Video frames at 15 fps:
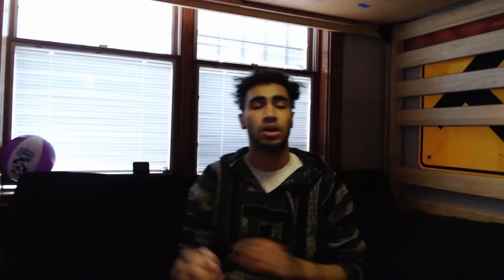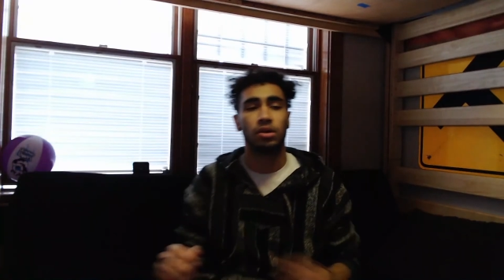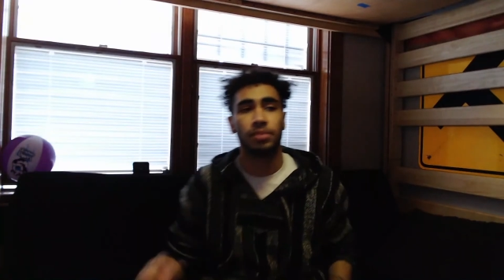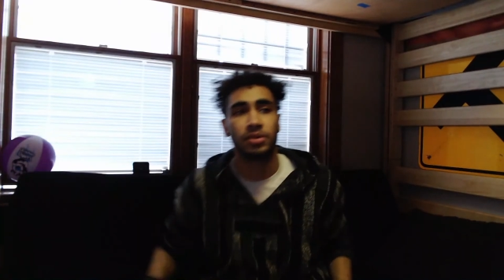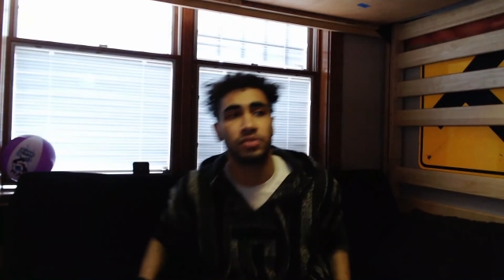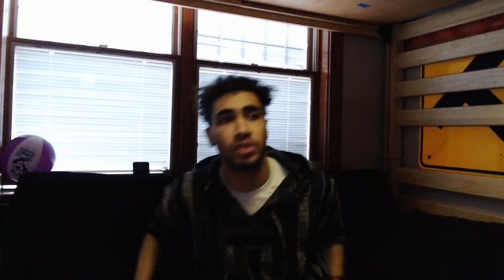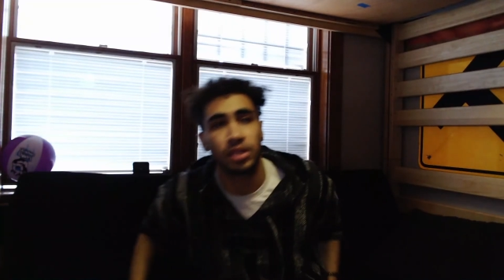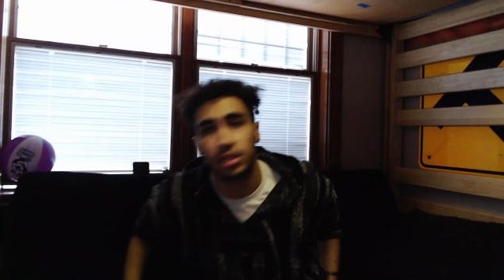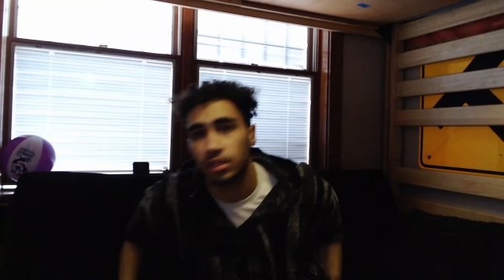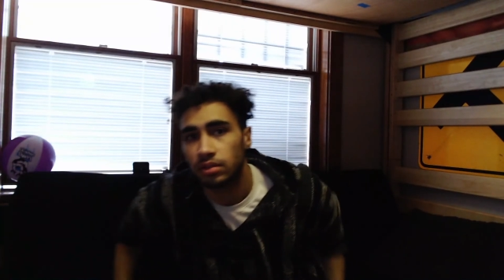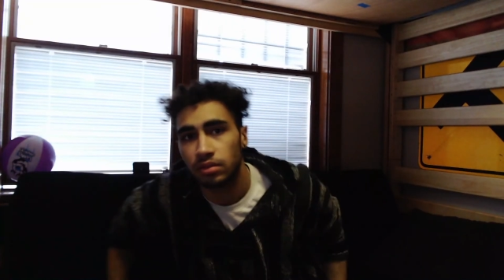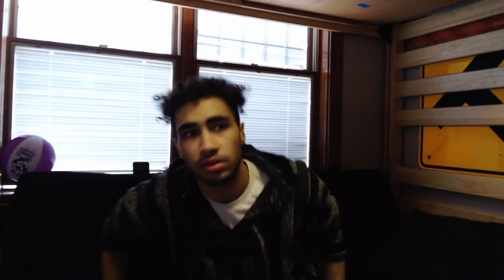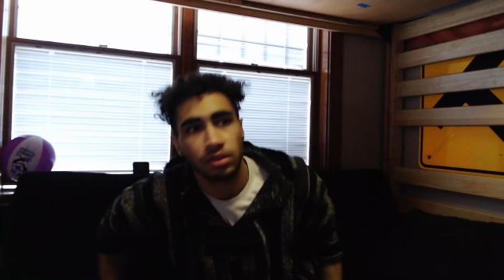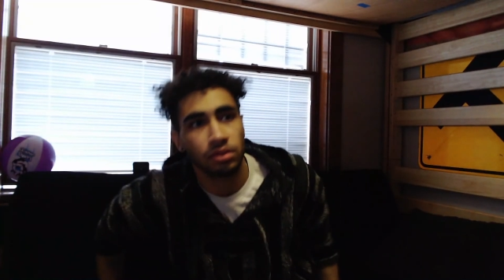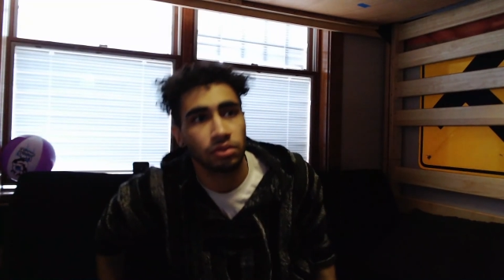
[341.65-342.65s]
but really,
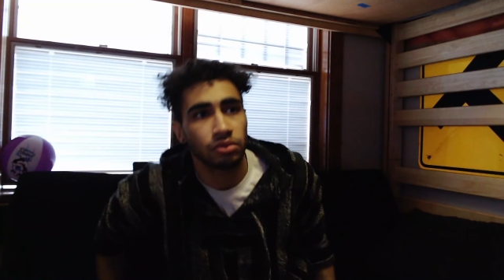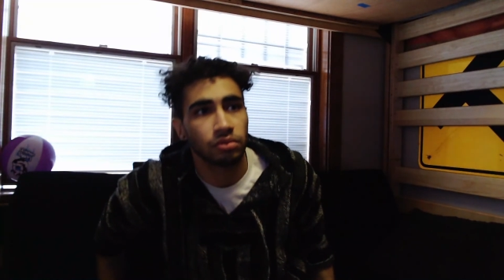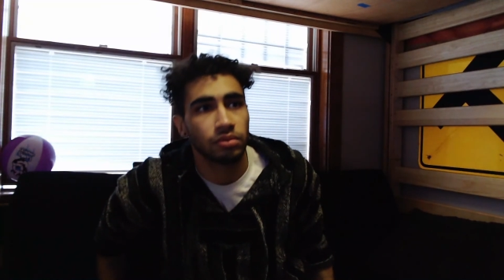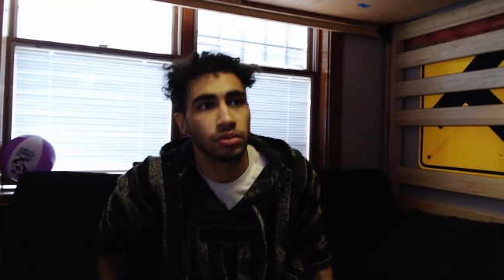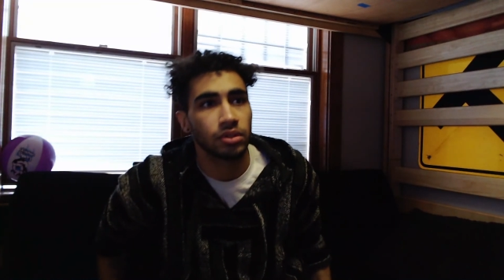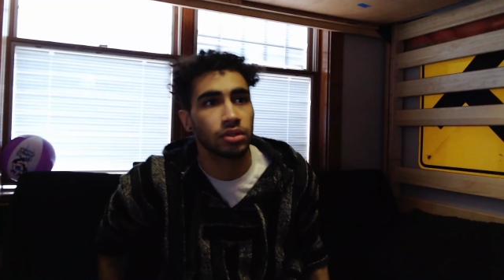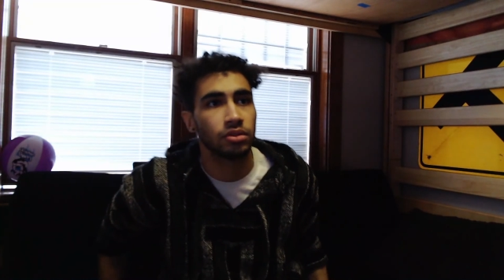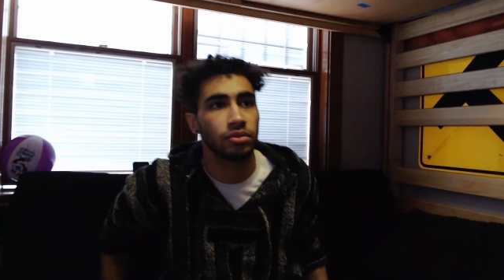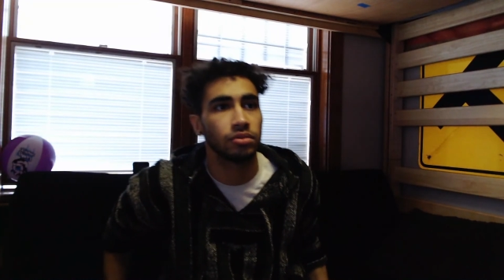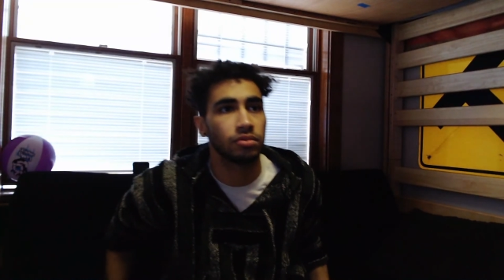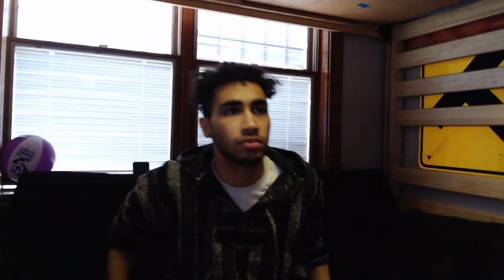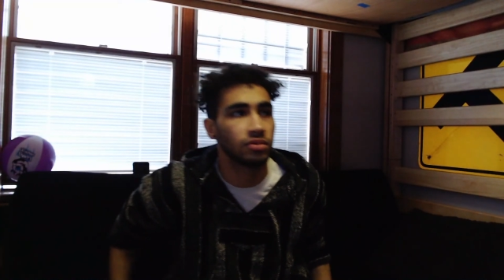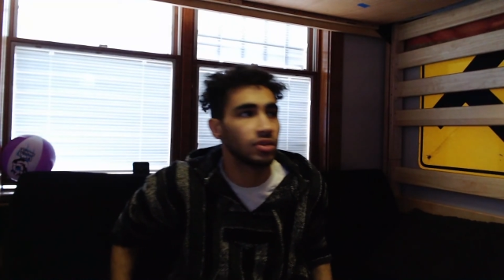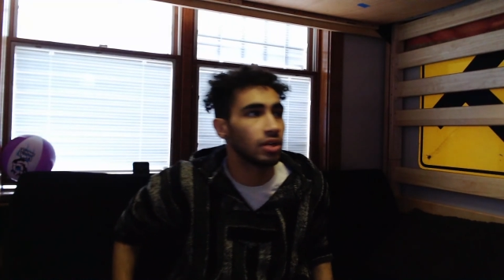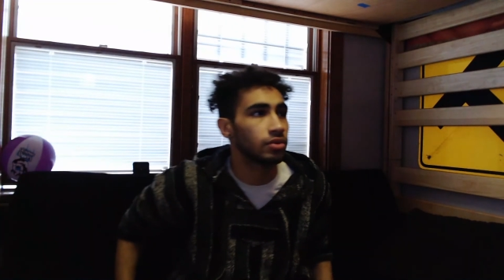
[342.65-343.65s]
who
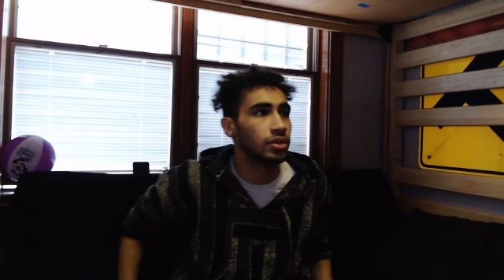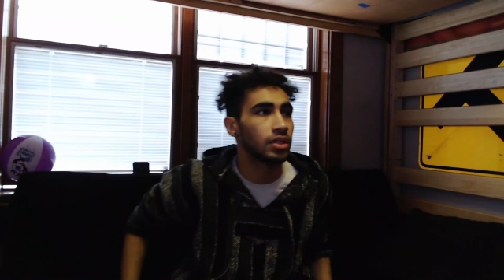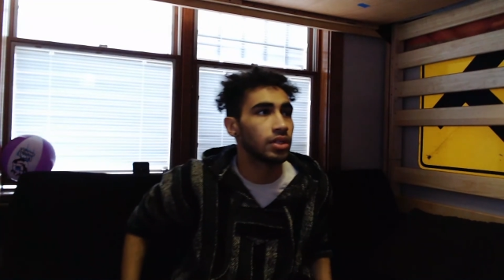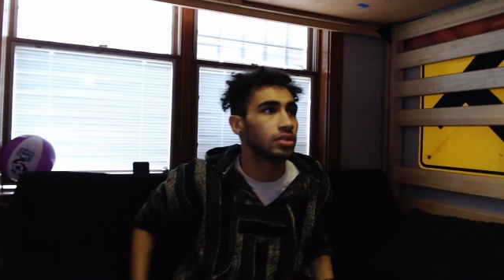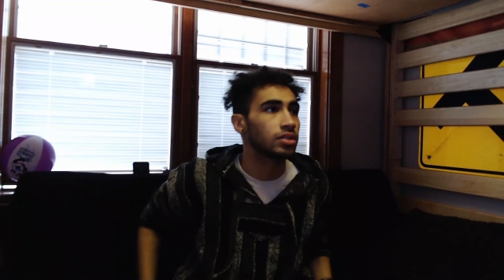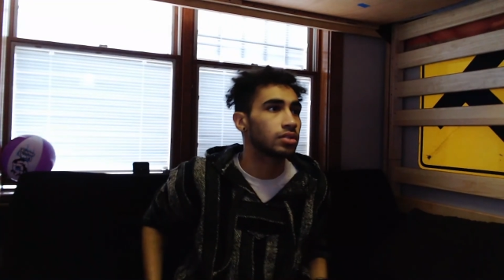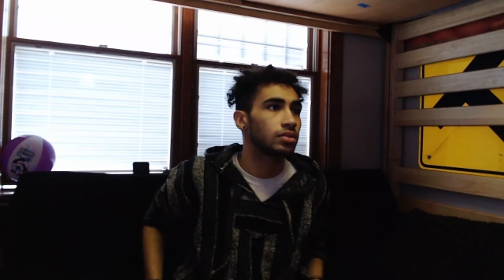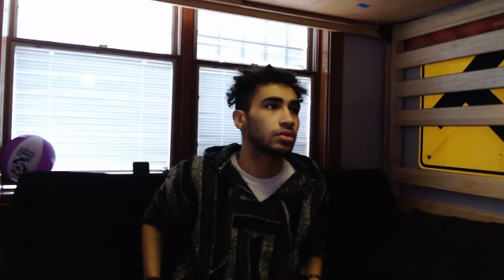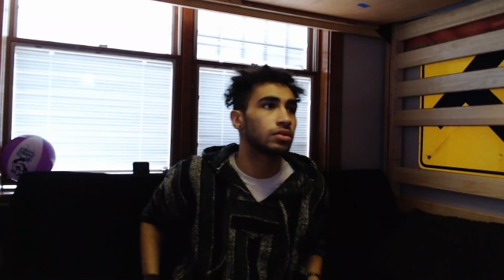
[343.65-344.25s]
wrote this?